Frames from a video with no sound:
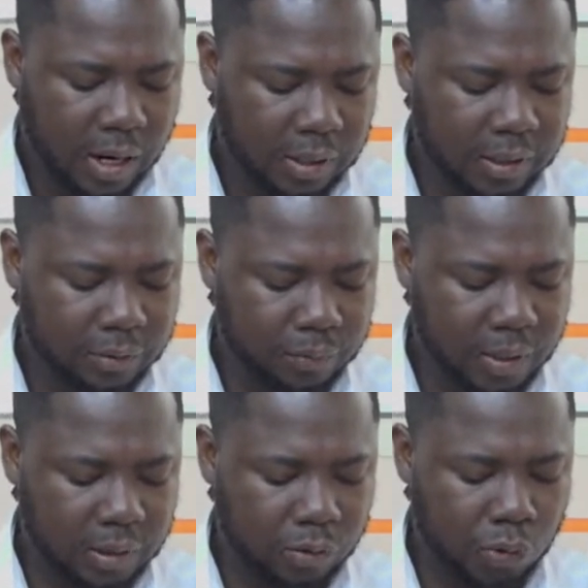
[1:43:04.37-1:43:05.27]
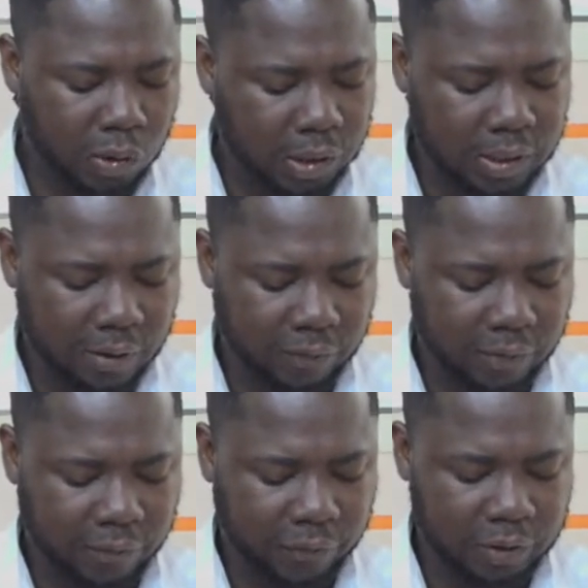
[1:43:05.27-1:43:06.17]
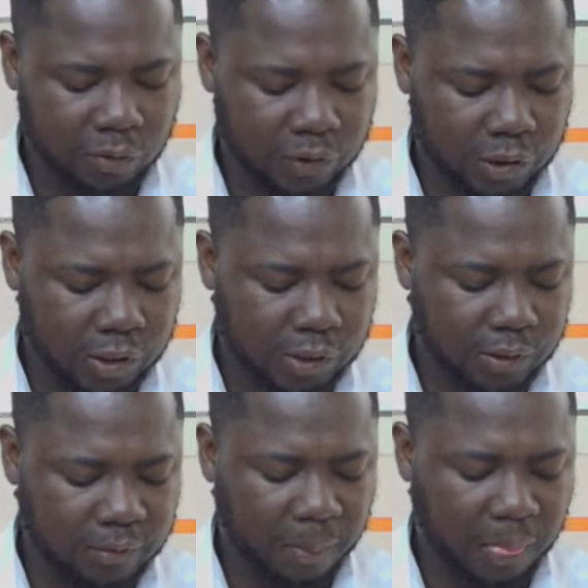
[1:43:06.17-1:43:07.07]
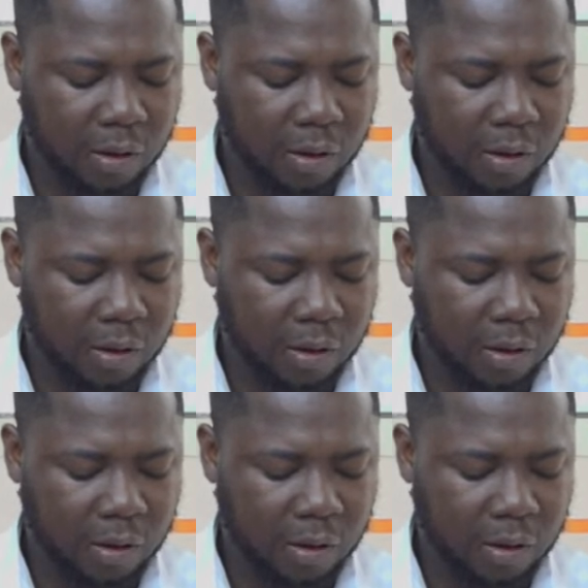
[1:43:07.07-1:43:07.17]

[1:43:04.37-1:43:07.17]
honest men to lead the affairs of the nation.